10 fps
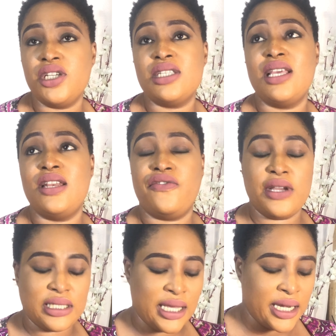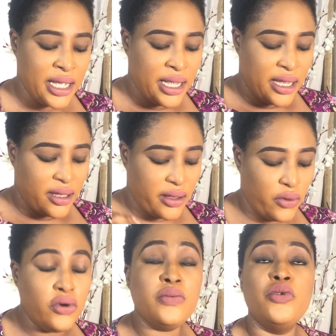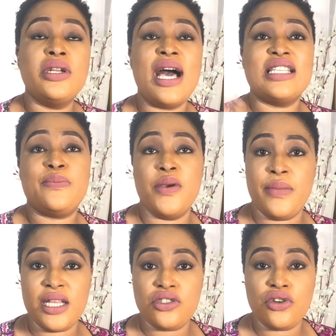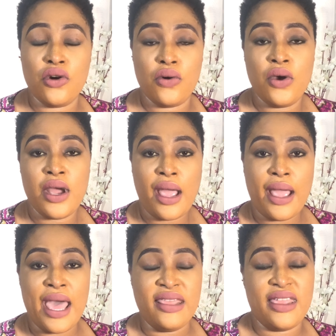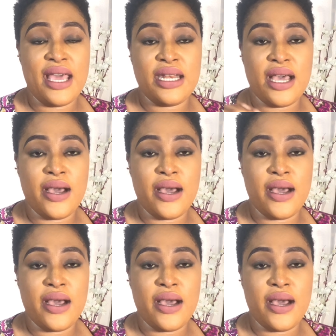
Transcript: Just the difference that Oud Mood has pimento and then